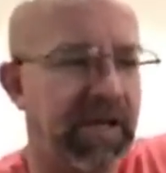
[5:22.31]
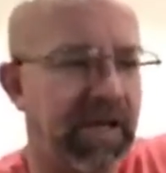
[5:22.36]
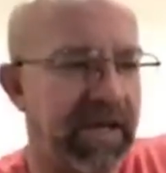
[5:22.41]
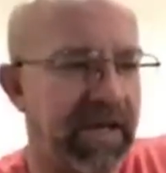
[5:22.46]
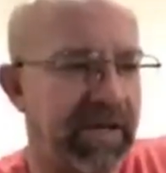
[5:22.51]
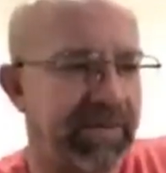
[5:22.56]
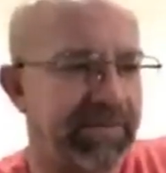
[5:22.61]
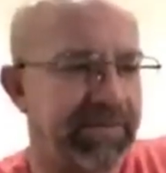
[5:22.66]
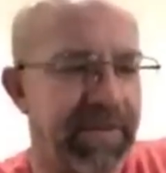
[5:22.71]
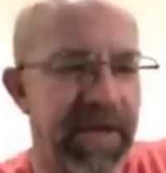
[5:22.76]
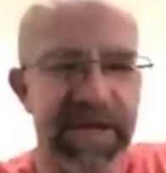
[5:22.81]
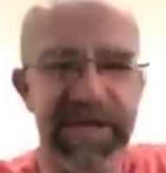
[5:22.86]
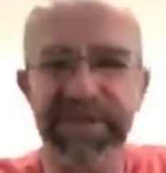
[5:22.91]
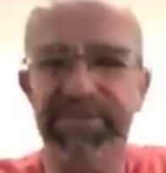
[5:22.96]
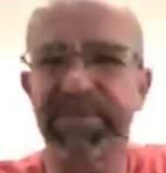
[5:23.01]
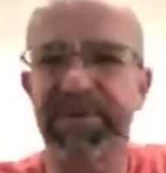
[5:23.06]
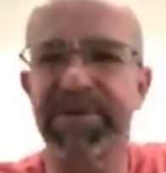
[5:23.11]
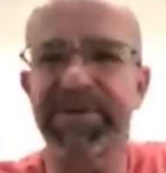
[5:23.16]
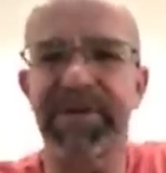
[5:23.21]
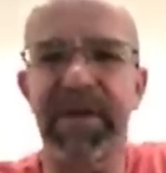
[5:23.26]
I
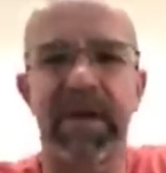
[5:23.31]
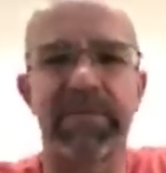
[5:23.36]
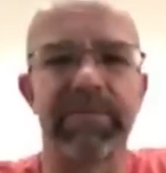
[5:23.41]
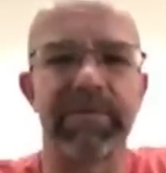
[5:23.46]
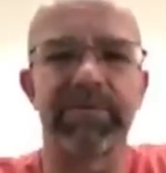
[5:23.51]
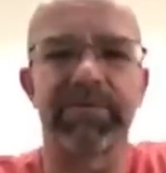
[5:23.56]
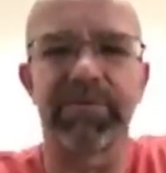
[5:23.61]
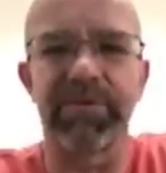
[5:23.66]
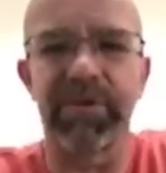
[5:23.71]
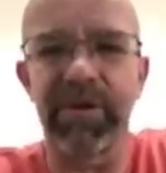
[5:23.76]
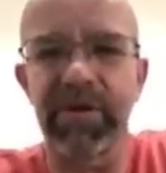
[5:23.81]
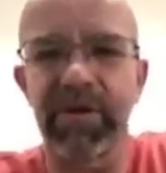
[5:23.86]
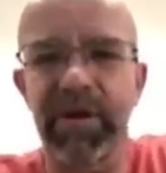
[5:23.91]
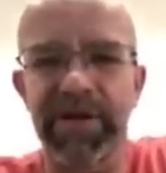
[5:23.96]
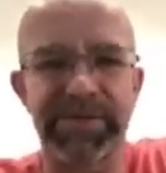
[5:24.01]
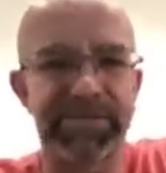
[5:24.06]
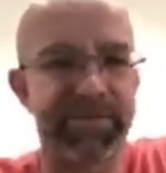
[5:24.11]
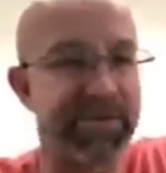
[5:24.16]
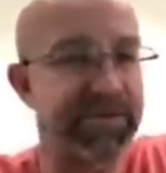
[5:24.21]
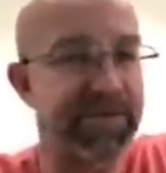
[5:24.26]
spend time in prayer.
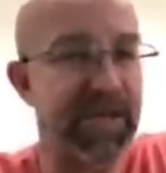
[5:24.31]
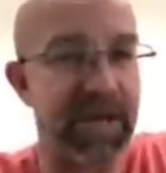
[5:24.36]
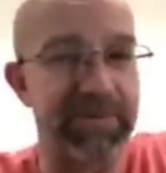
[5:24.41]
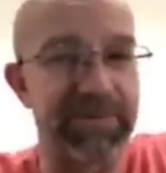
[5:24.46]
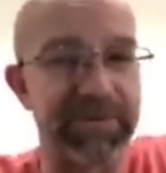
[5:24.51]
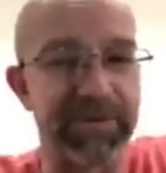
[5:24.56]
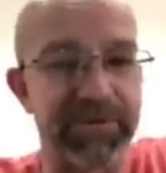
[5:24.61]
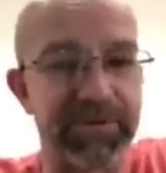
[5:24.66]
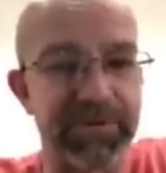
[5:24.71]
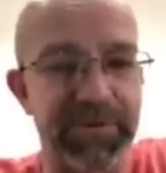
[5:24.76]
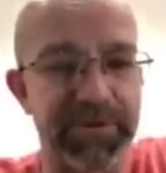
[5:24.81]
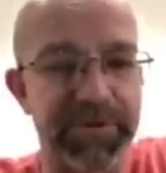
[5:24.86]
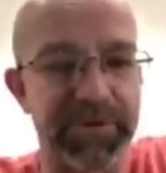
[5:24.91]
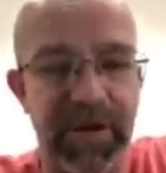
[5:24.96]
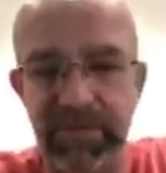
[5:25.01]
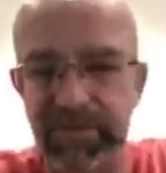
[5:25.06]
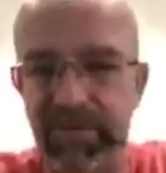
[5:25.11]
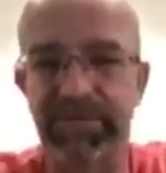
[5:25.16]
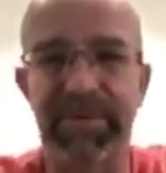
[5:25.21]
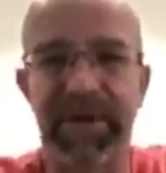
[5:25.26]
I spend time in the Word.
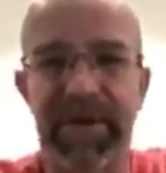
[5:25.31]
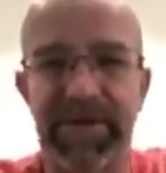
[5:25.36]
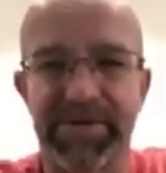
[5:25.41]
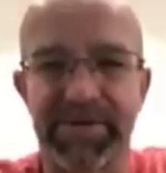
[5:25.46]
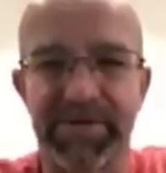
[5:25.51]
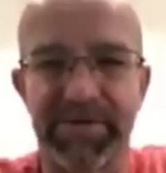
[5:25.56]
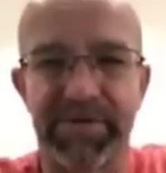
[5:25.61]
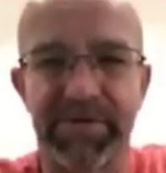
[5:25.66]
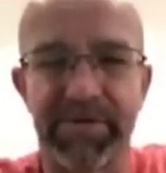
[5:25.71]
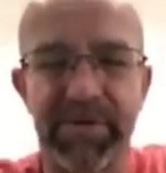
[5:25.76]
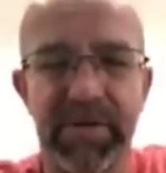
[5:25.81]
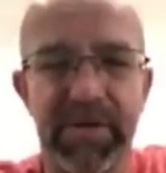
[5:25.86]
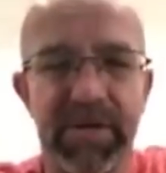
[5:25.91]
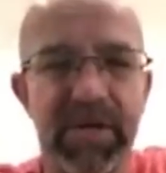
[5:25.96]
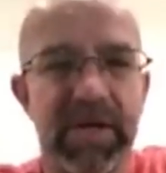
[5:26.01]
I'm a pastor.